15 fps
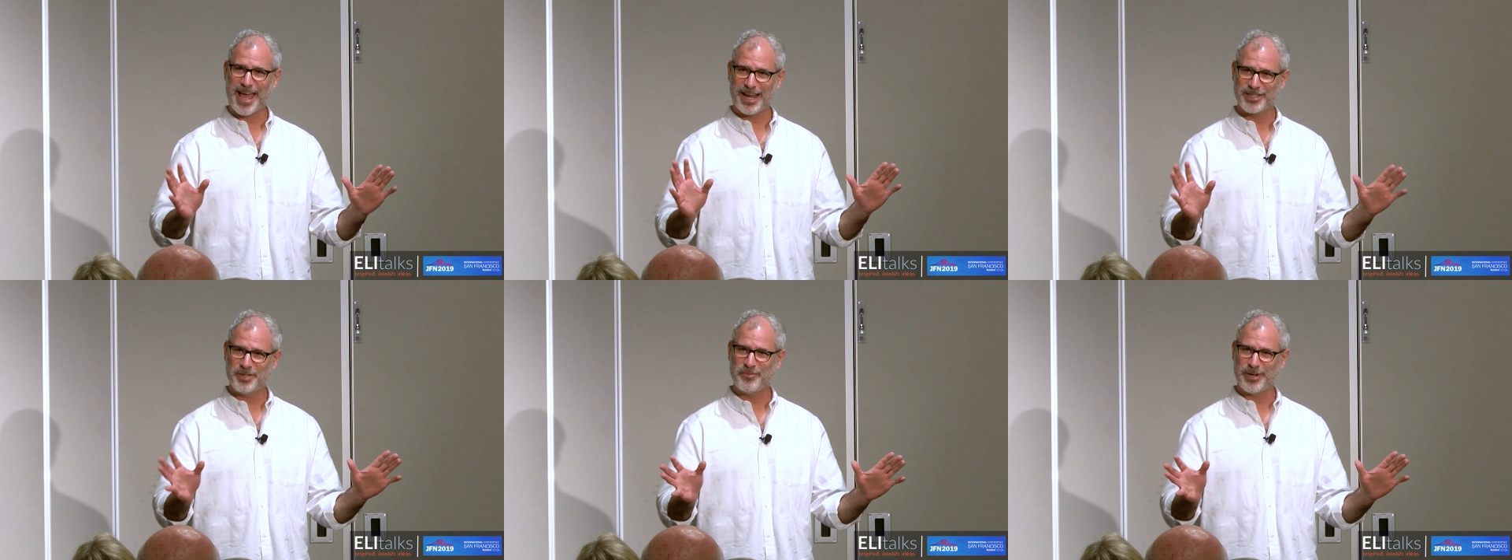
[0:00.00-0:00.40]

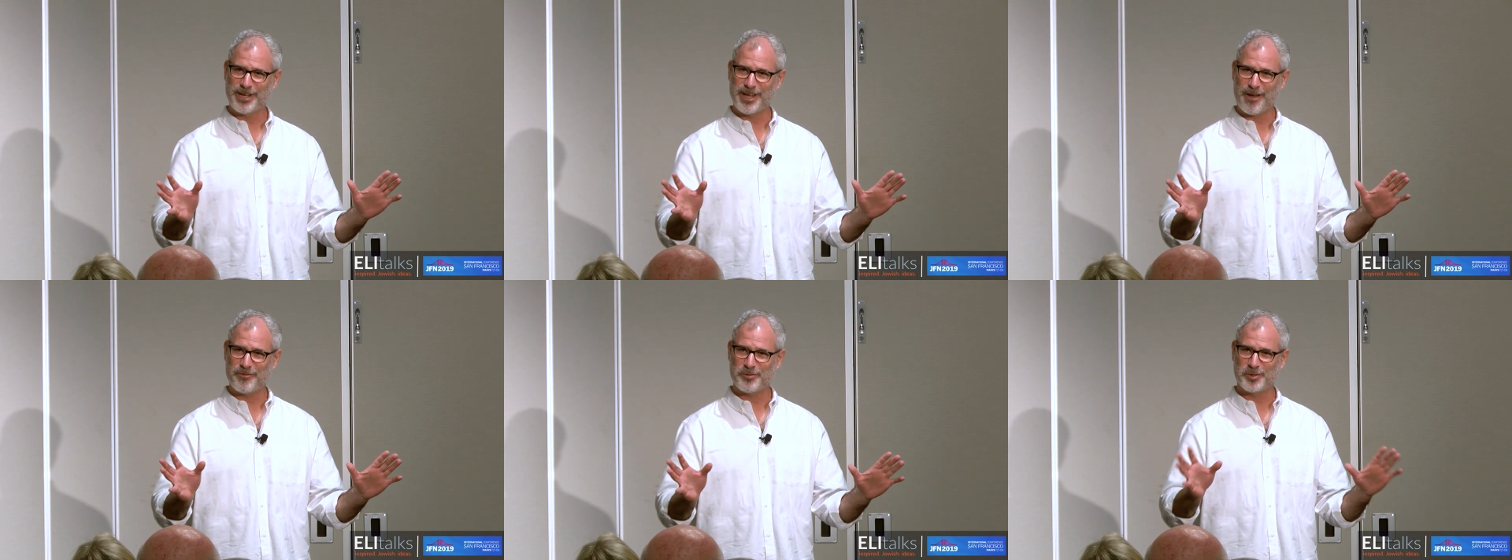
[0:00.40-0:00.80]
actually pretty
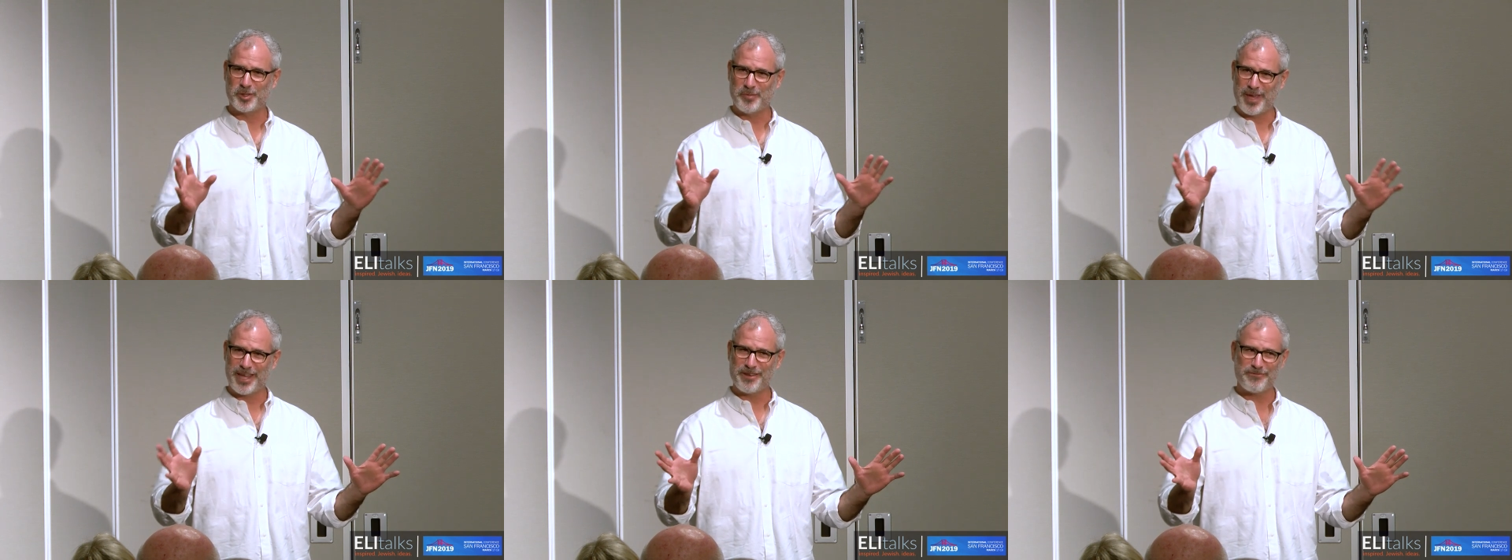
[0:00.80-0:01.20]
comfortable
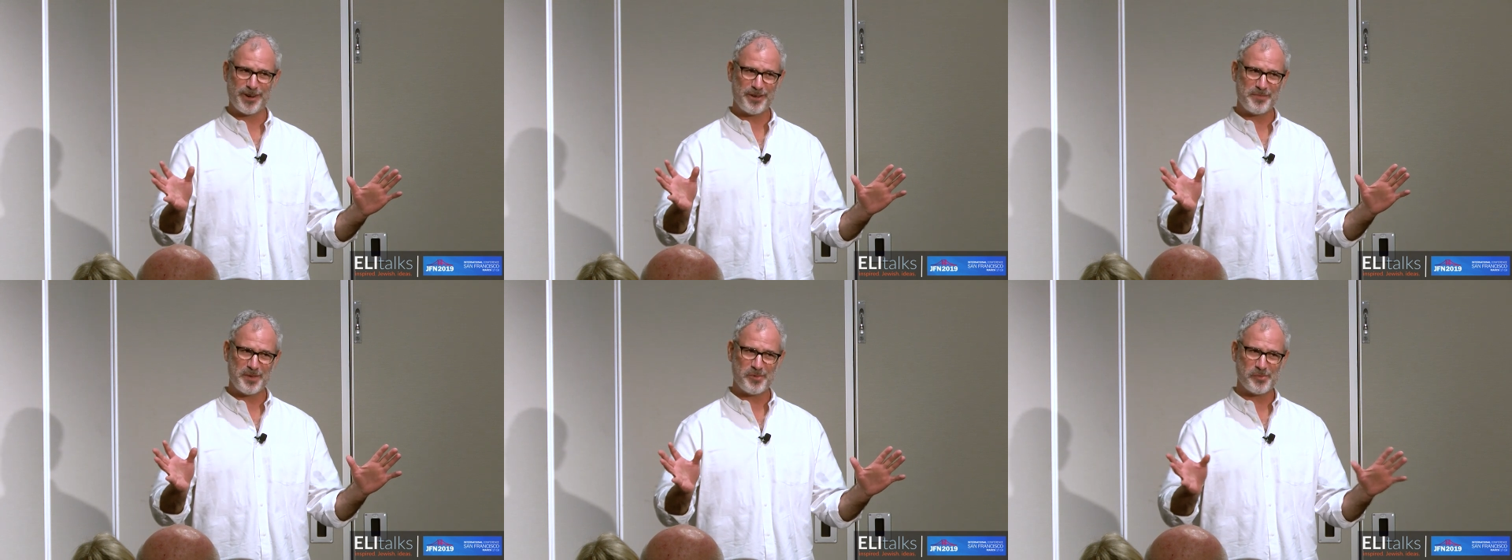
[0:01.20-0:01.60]
speaking in
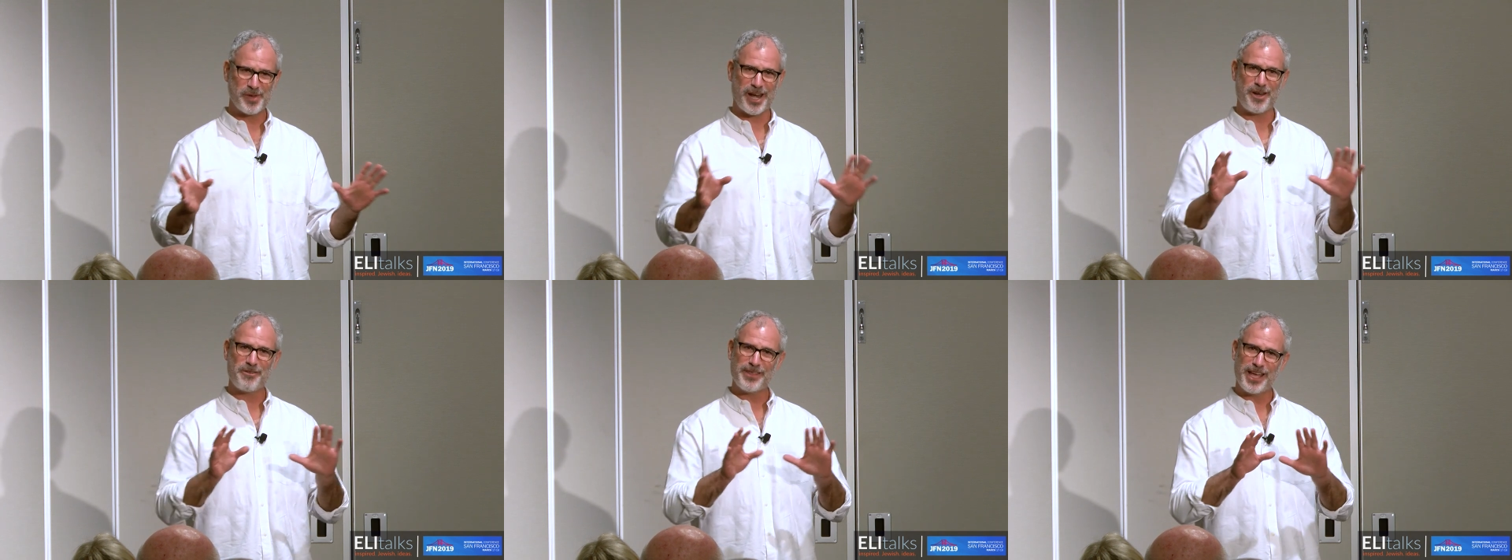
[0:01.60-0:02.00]
front of people,
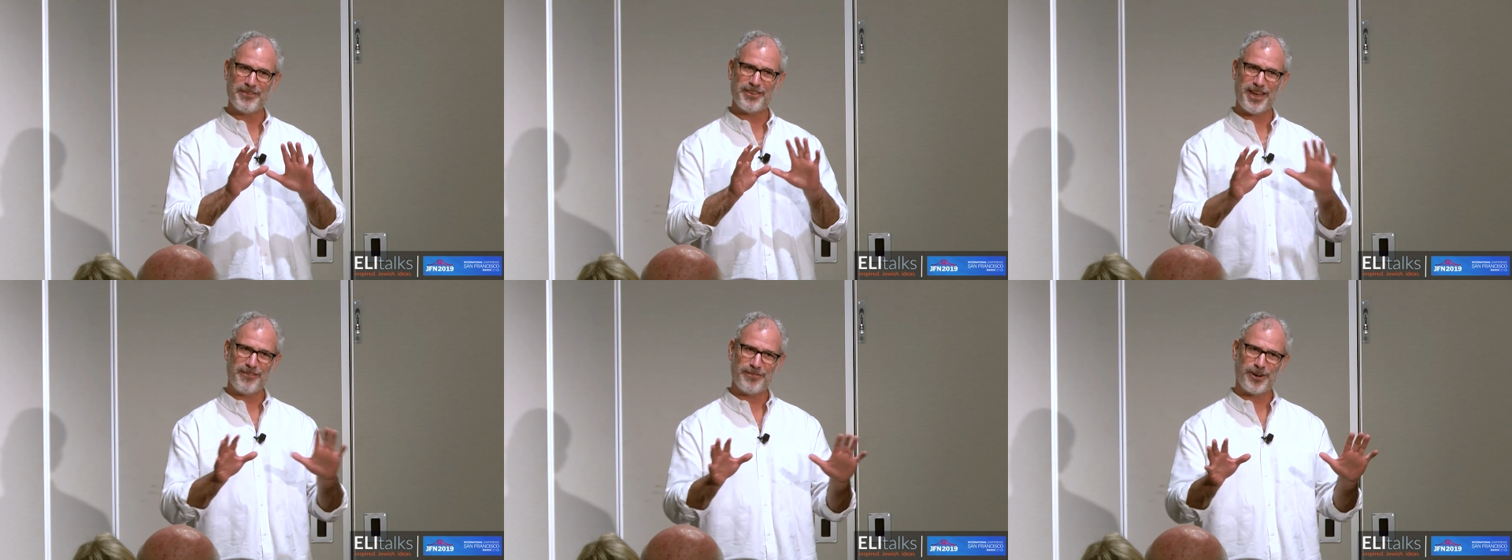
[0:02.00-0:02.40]
but I don't think
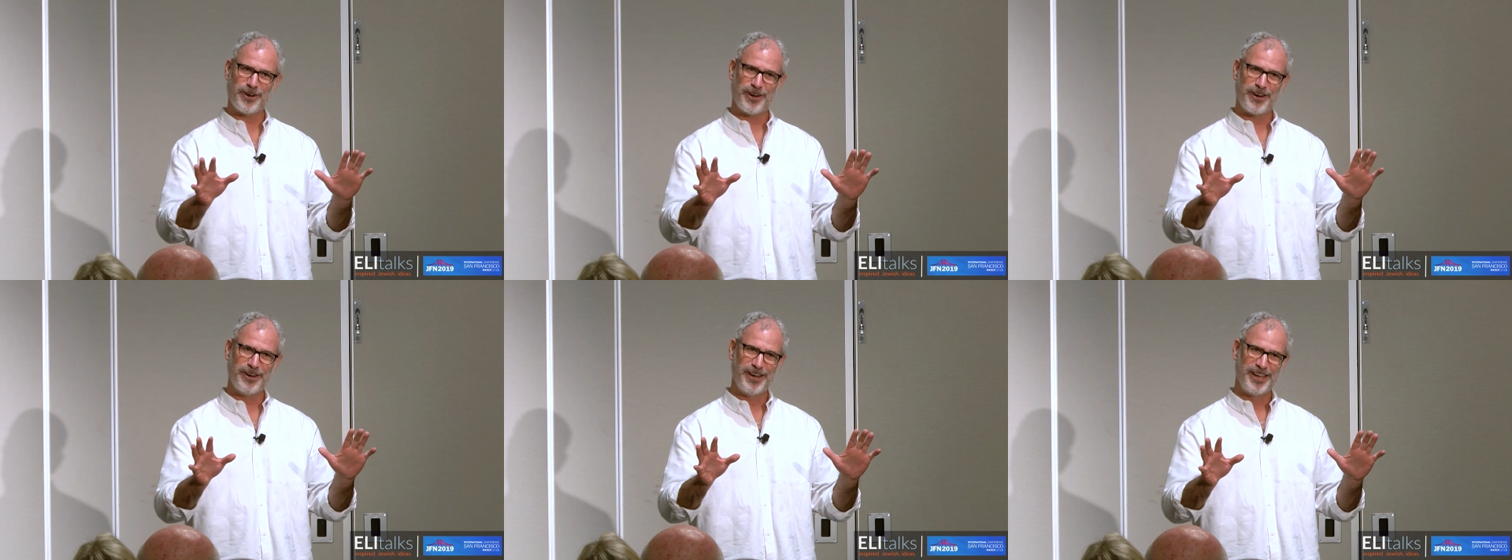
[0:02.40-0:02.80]
I've
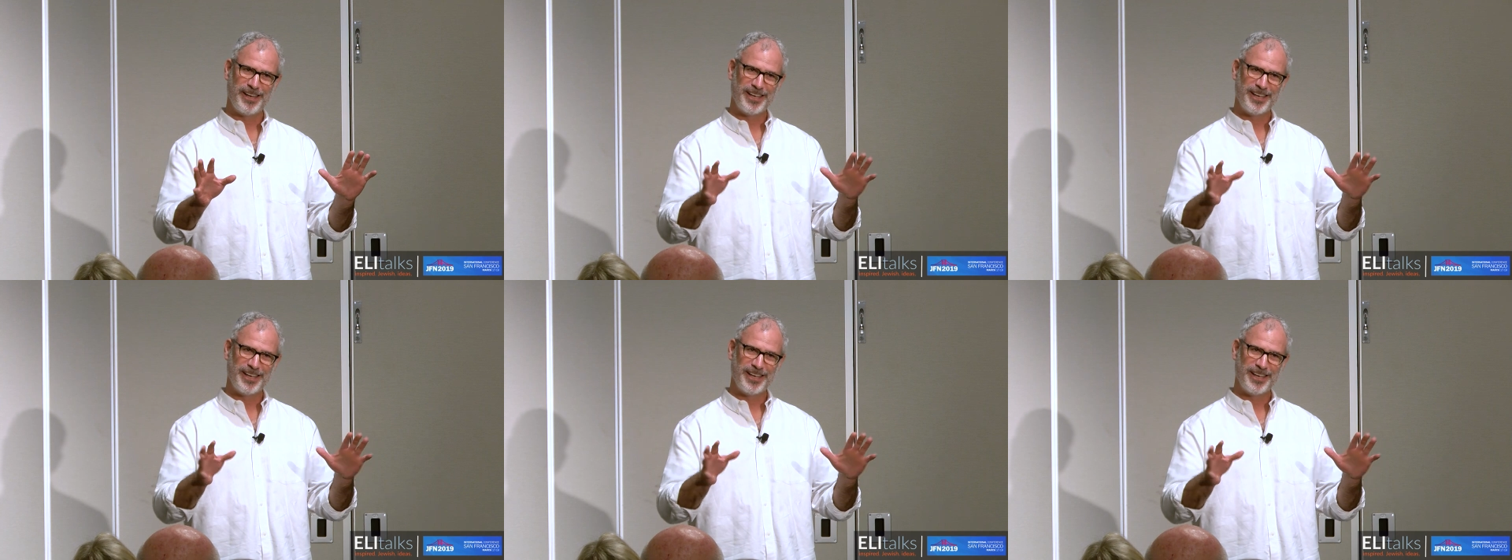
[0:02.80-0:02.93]
ever